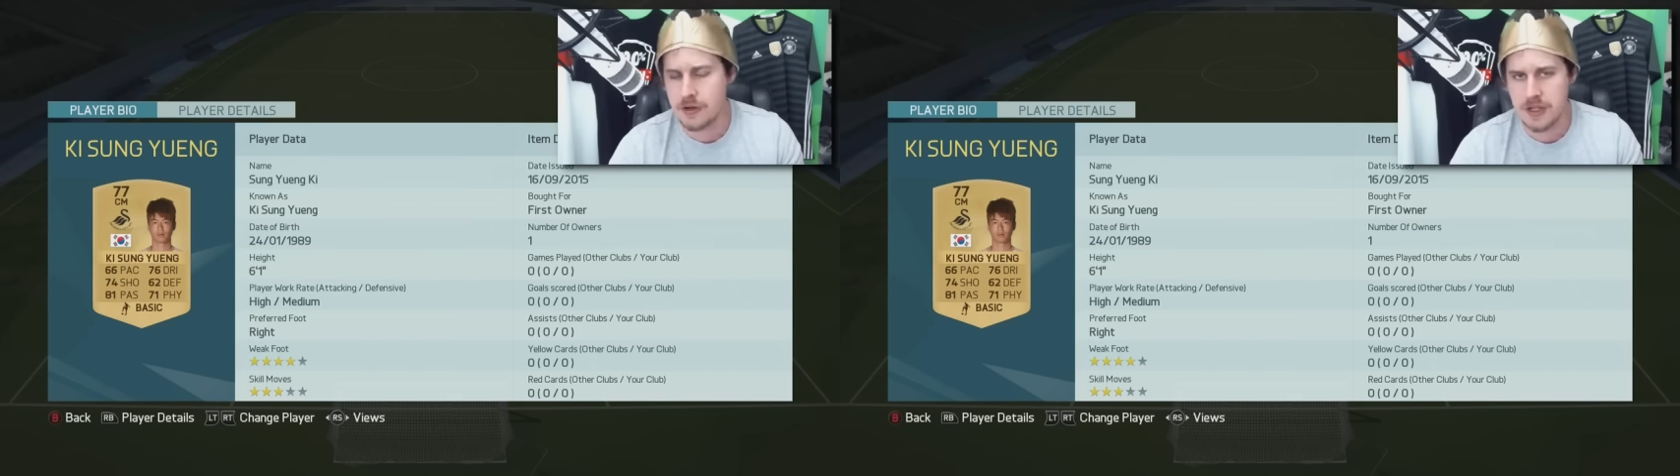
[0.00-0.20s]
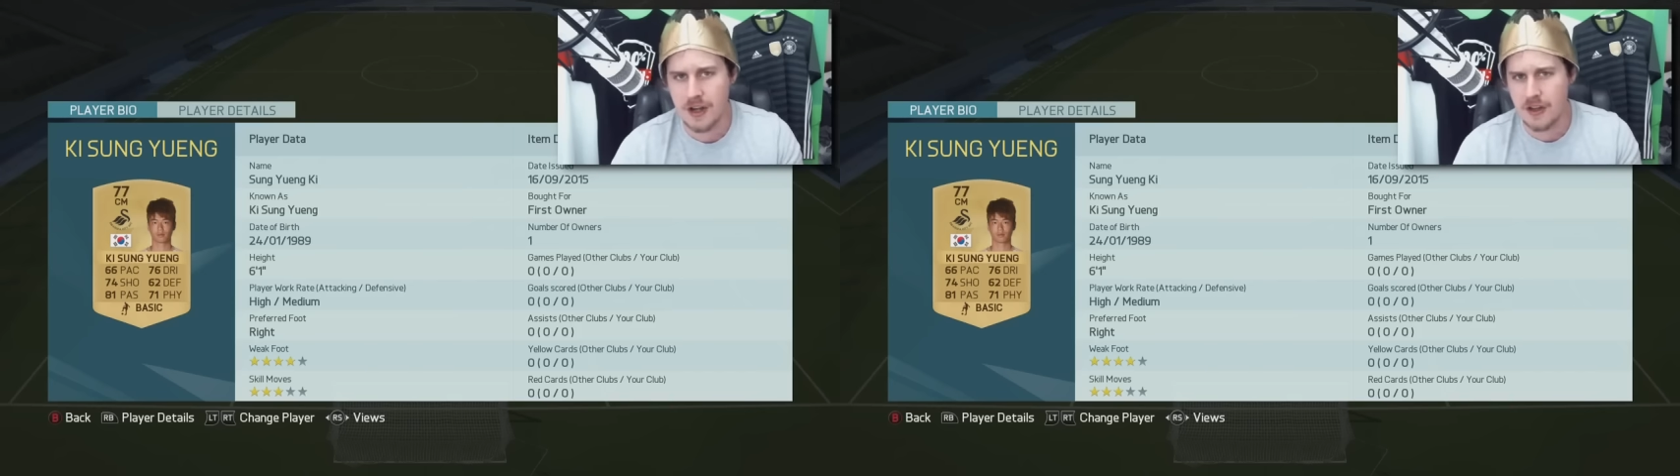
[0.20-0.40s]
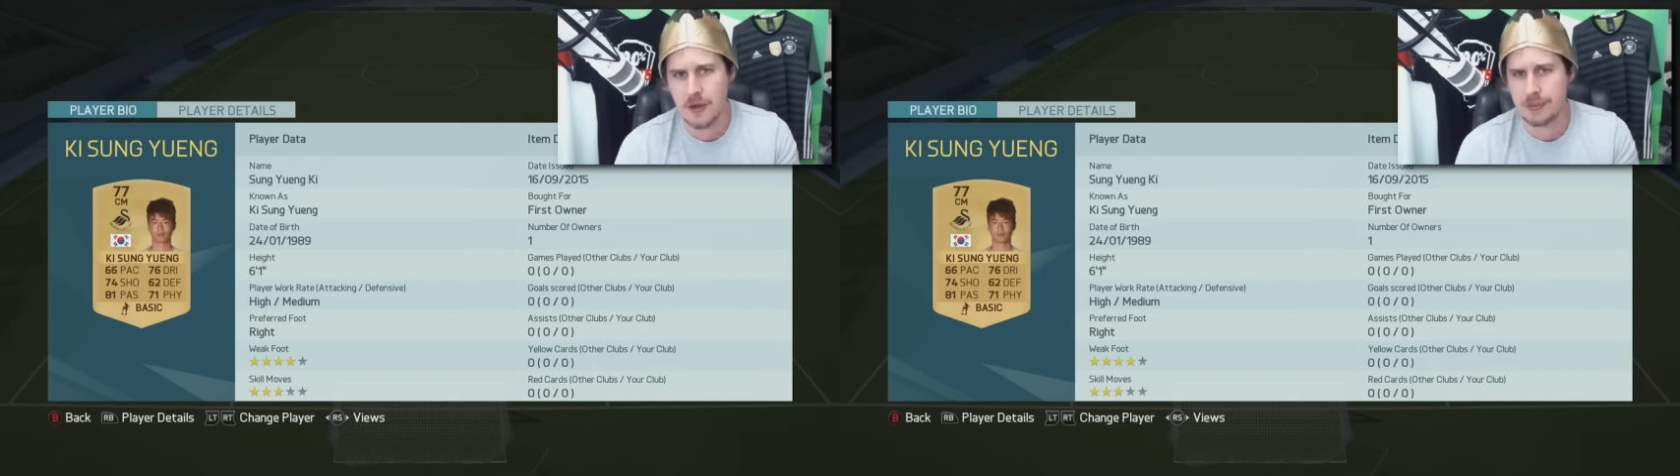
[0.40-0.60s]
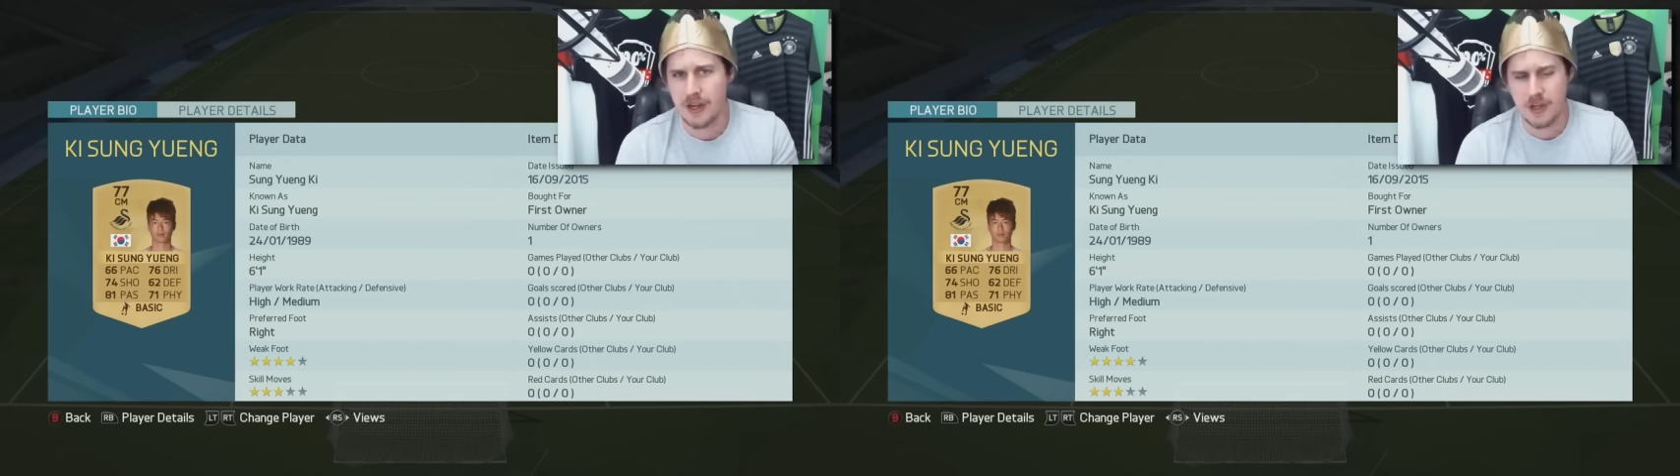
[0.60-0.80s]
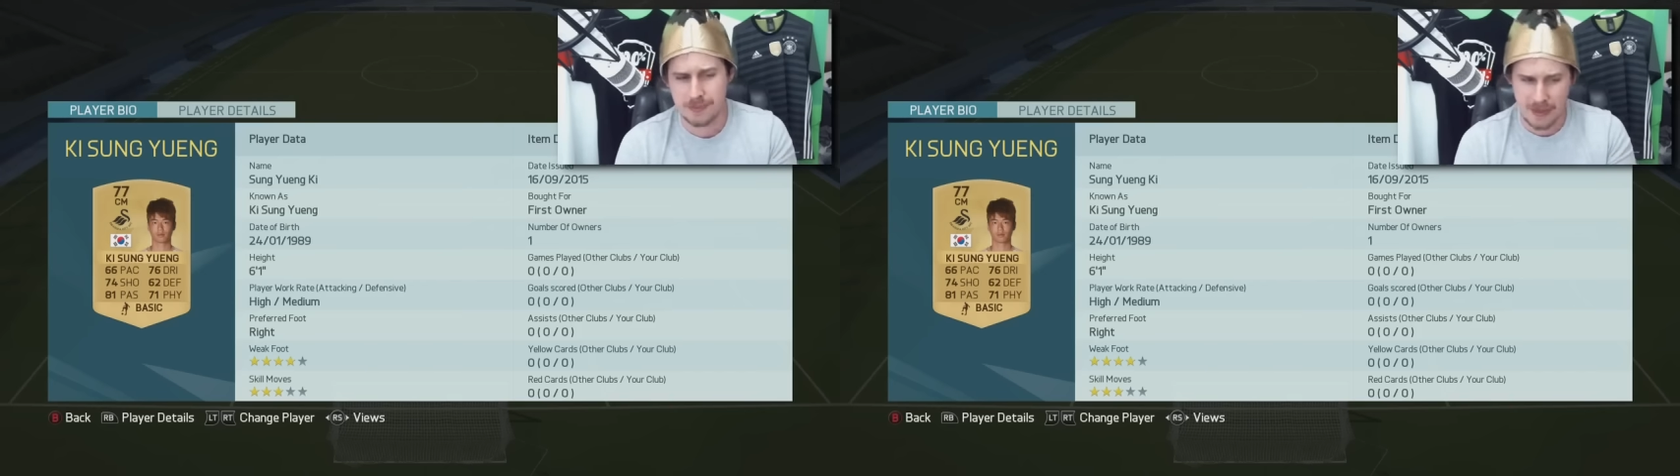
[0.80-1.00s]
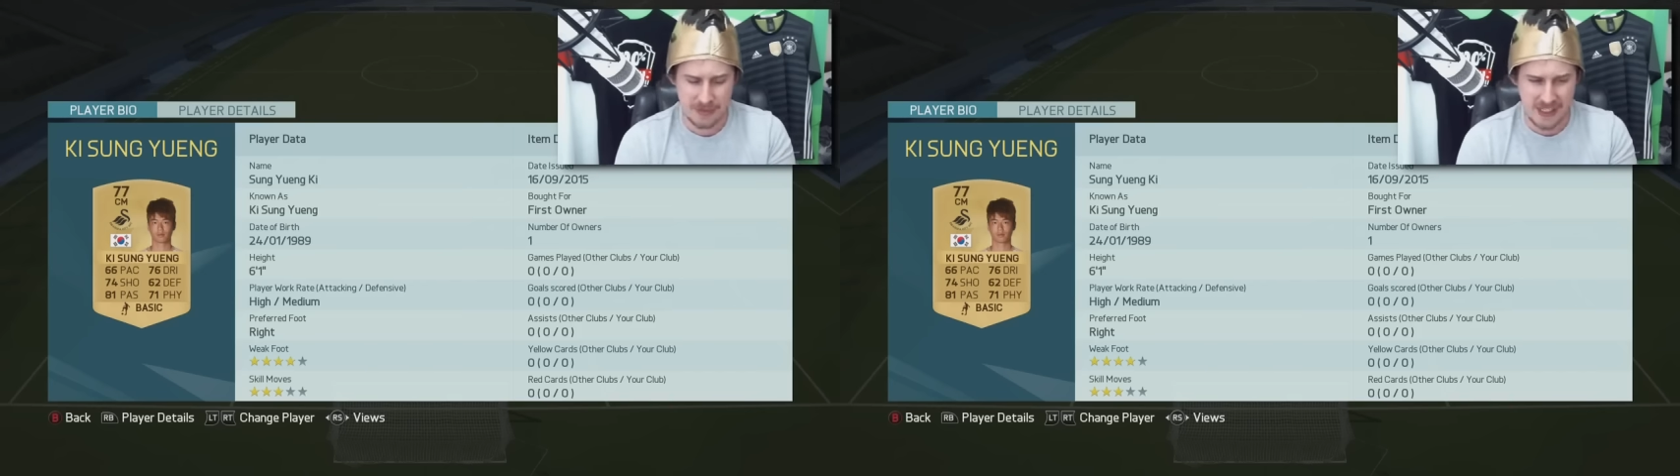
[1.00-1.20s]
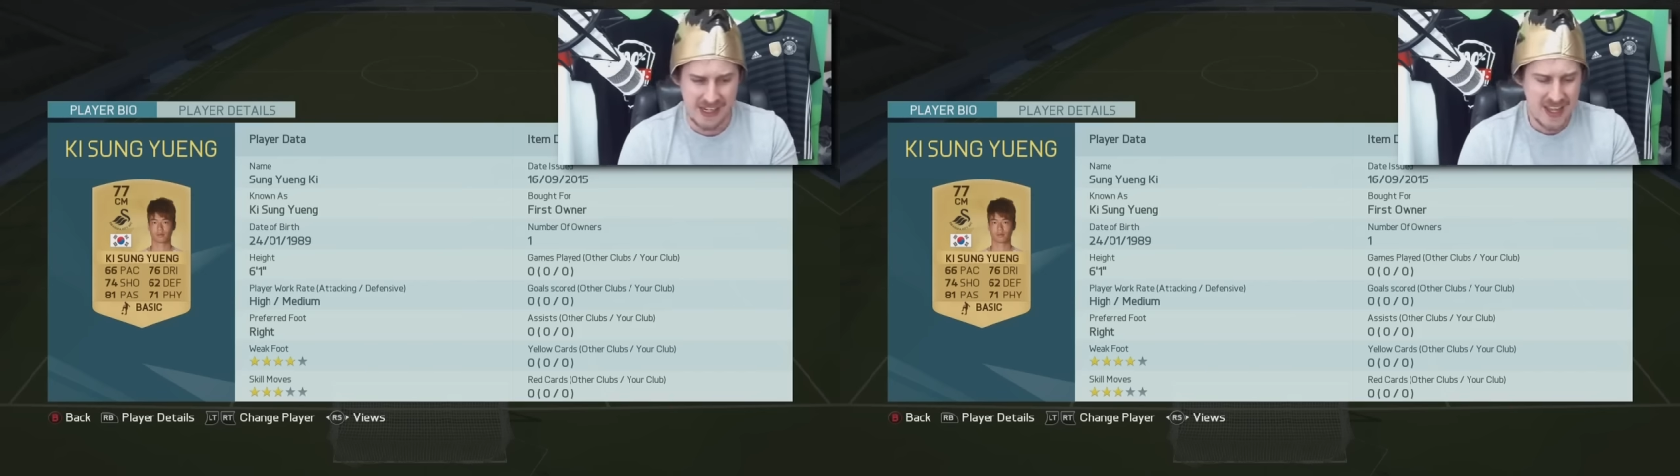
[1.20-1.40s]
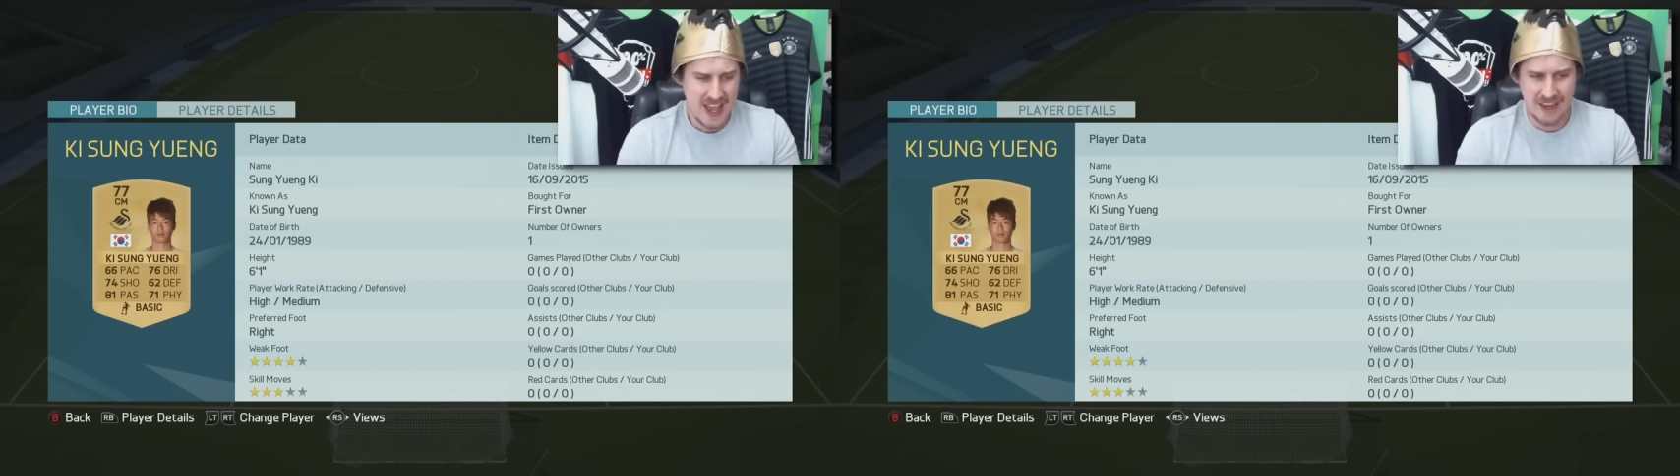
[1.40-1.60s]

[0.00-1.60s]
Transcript: there's not another player in the Premier League.